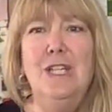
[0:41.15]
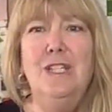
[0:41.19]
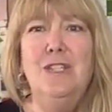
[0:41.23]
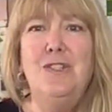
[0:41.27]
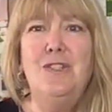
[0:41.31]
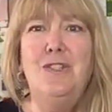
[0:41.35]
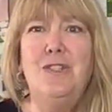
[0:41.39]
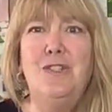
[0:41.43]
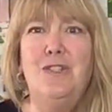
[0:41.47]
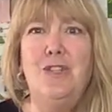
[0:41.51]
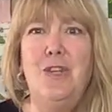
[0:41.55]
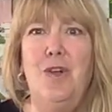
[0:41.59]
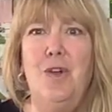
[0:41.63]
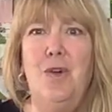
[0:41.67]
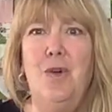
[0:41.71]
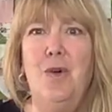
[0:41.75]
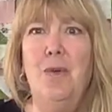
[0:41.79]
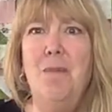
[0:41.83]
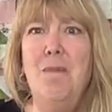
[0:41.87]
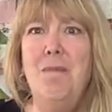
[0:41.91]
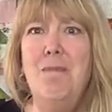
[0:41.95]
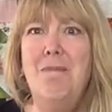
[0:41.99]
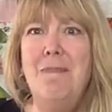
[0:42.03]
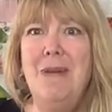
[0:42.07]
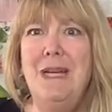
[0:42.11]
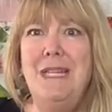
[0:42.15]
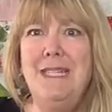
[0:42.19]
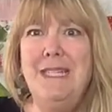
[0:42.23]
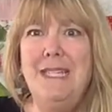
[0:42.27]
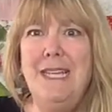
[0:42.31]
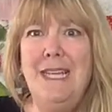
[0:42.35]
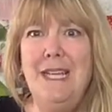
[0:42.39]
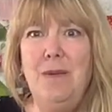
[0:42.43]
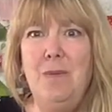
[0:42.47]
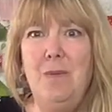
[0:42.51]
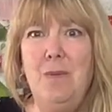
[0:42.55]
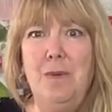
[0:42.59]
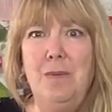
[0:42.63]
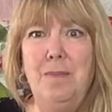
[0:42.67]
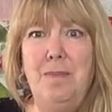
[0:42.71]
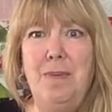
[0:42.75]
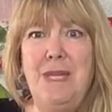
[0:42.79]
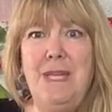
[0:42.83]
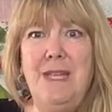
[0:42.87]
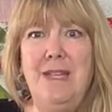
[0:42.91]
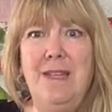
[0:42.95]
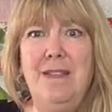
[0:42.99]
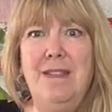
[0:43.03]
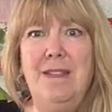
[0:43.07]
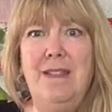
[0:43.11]
So Monday will
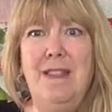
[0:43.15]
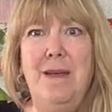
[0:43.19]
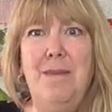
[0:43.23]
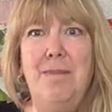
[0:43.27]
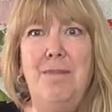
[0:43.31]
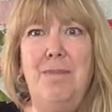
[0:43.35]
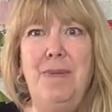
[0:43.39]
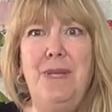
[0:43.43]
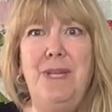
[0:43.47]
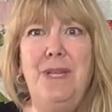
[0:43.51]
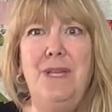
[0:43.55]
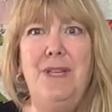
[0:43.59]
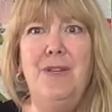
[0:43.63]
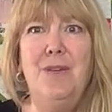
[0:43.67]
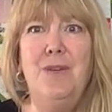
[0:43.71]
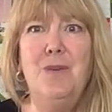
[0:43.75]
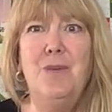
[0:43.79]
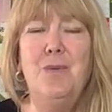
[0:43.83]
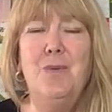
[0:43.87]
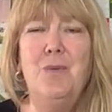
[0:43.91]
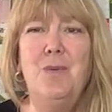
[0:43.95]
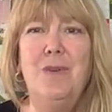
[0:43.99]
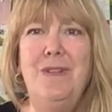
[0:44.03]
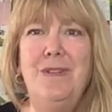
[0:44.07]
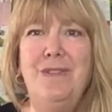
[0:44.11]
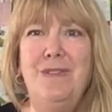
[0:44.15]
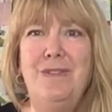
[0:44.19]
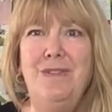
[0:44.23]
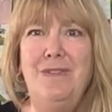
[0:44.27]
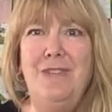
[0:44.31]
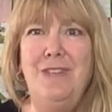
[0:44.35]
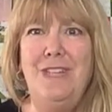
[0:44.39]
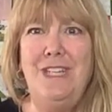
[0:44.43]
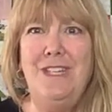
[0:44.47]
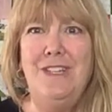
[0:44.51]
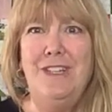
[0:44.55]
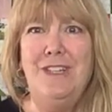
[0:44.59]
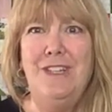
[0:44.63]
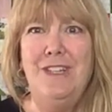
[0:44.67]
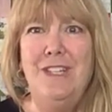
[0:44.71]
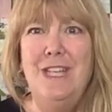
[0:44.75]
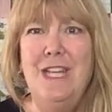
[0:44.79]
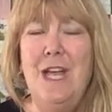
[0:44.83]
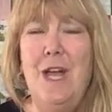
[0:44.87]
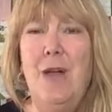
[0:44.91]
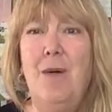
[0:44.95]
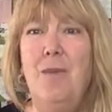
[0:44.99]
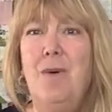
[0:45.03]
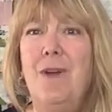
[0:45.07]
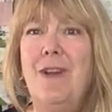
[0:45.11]
be the big reveal.
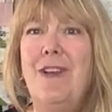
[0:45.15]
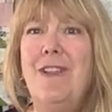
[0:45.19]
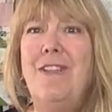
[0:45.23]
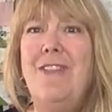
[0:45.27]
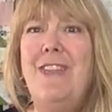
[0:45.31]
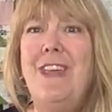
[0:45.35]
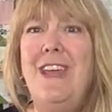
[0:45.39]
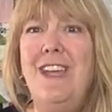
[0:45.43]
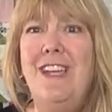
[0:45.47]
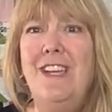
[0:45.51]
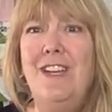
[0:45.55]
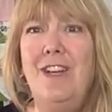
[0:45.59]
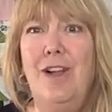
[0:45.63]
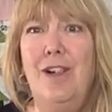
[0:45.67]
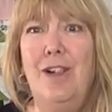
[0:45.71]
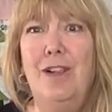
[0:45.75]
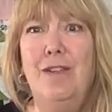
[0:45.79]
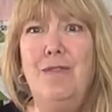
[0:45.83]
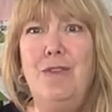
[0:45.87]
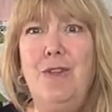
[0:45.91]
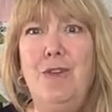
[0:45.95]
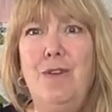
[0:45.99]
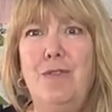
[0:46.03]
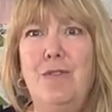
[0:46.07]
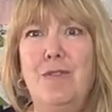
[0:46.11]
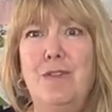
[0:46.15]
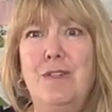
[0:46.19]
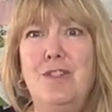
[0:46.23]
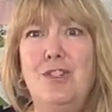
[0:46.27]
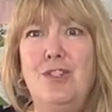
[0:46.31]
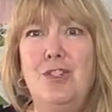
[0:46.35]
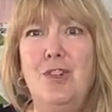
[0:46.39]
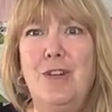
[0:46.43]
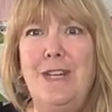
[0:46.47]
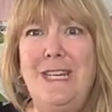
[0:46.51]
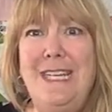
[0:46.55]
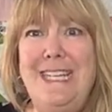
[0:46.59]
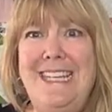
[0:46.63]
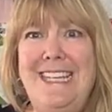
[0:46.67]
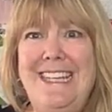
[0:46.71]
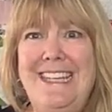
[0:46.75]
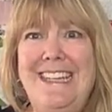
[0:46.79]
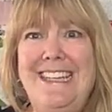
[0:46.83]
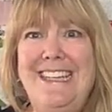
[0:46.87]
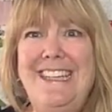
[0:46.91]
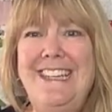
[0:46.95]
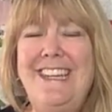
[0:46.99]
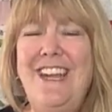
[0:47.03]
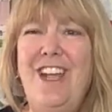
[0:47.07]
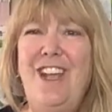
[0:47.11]
I want to thank all of you for joining
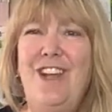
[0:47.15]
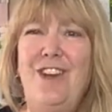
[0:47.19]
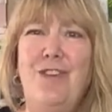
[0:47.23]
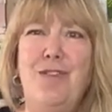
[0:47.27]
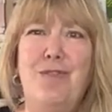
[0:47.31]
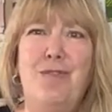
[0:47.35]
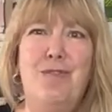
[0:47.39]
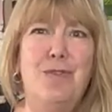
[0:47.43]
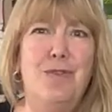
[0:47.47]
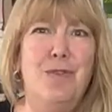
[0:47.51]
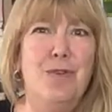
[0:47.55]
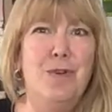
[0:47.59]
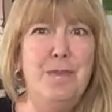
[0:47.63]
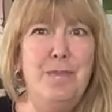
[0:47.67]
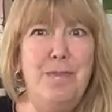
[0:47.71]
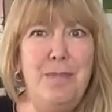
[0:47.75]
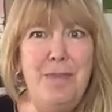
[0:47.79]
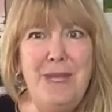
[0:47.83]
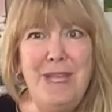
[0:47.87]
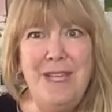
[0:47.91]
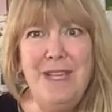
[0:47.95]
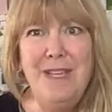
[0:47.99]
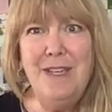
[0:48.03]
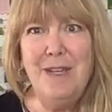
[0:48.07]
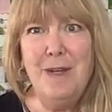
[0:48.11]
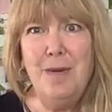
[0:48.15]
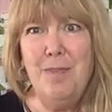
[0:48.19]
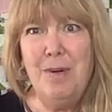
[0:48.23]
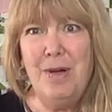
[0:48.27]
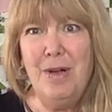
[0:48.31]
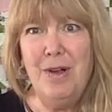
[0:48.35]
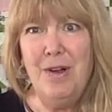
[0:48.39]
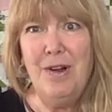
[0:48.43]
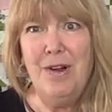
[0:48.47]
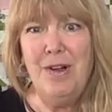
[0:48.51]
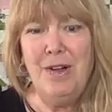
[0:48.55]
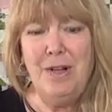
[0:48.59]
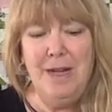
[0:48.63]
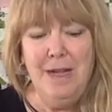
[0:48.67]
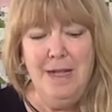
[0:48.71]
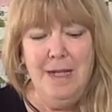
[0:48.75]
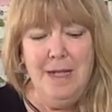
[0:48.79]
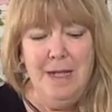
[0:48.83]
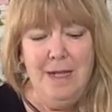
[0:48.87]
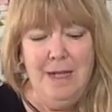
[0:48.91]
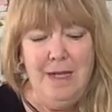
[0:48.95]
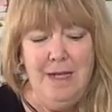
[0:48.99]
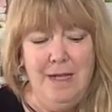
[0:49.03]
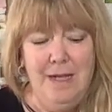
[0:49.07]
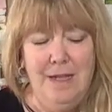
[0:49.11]
in and for being a part
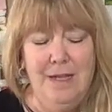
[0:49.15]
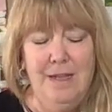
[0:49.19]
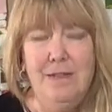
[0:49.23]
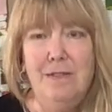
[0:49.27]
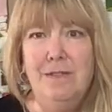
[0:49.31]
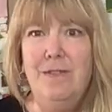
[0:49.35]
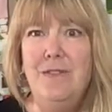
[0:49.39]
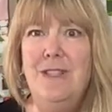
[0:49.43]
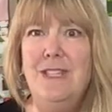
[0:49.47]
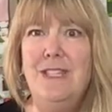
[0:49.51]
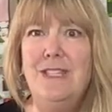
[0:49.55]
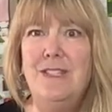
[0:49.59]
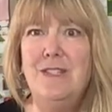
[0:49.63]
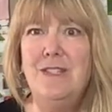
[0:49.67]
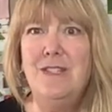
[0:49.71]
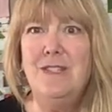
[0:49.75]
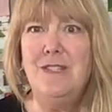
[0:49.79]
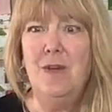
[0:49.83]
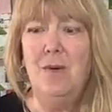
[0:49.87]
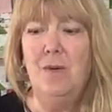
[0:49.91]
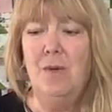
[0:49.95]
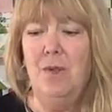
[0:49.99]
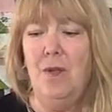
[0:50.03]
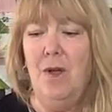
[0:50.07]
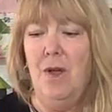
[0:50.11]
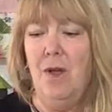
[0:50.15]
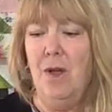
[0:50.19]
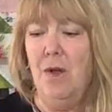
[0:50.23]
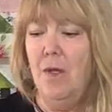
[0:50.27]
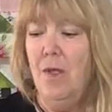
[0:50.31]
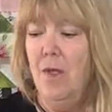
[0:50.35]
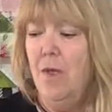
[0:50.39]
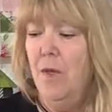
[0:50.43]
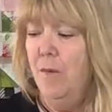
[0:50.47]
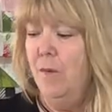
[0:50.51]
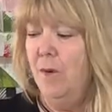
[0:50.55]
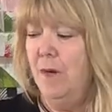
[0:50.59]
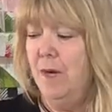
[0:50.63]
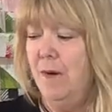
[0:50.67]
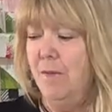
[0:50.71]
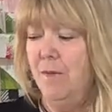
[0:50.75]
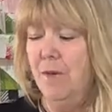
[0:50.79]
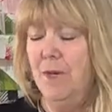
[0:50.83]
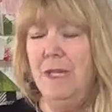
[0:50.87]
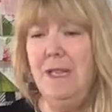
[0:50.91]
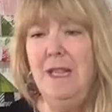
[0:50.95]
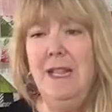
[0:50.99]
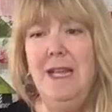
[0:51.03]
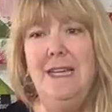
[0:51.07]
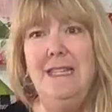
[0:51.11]
of this sew along. What I
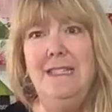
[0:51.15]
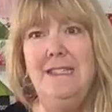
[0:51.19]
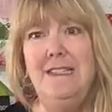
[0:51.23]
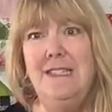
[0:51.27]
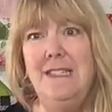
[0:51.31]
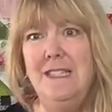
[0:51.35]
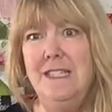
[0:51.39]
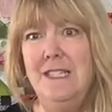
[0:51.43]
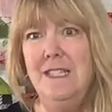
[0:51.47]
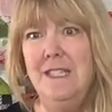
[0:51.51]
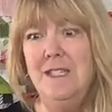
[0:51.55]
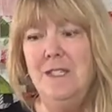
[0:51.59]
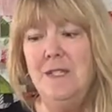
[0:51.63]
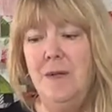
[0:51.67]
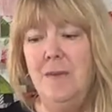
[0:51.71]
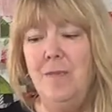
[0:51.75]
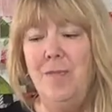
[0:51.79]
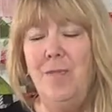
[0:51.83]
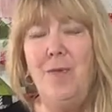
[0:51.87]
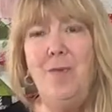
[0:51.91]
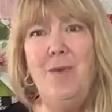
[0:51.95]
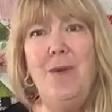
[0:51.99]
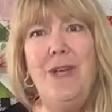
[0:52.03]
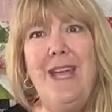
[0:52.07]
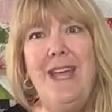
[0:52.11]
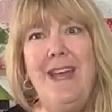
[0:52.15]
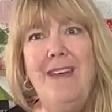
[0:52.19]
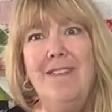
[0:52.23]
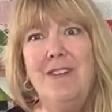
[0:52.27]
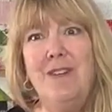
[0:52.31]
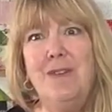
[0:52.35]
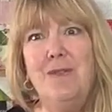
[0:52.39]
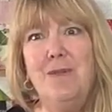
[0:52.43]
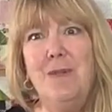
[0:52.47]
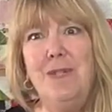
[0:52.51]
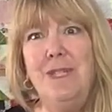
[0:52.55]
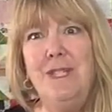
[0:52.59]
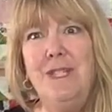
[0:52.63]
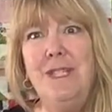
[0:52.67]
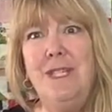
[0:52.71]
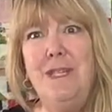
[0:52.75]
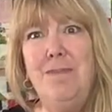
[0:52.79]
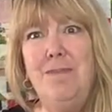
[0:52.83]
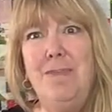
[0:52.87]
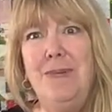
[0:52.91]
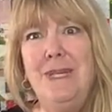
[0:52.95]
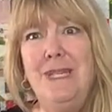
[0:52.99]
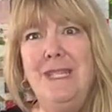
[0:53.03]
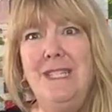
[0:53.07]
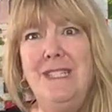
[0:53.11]
realized is we haven't
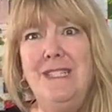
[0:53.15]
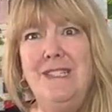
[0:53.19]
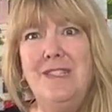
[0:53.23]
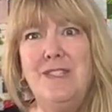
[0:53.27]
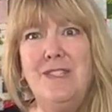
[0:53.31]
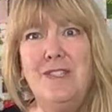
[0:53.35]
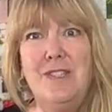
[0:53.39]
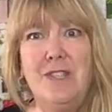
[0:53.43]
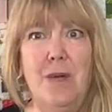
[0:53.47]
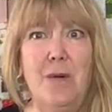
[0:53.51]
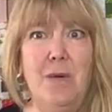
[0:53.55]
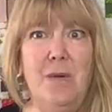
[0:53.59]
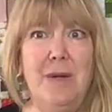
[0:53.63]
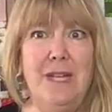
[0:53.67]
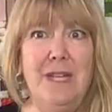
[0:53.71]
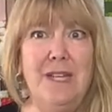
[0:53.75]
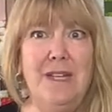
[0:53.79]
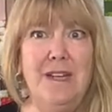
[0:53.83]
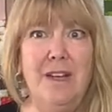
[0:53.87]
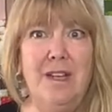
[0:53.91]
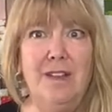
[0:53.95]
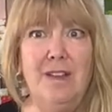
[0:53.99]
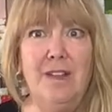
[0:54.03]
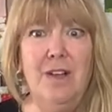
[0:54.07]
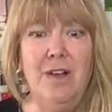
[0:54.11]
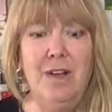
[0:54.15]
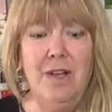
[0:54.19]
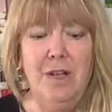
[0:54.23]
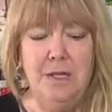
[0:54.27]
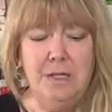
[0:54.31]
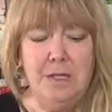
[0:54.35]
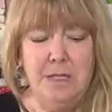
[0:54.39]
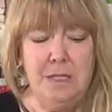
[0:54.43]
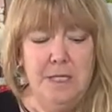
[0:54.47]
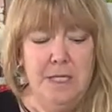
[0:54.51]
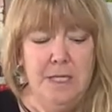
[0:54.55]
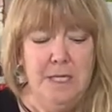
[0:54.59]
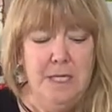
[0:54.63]
really been sewing along.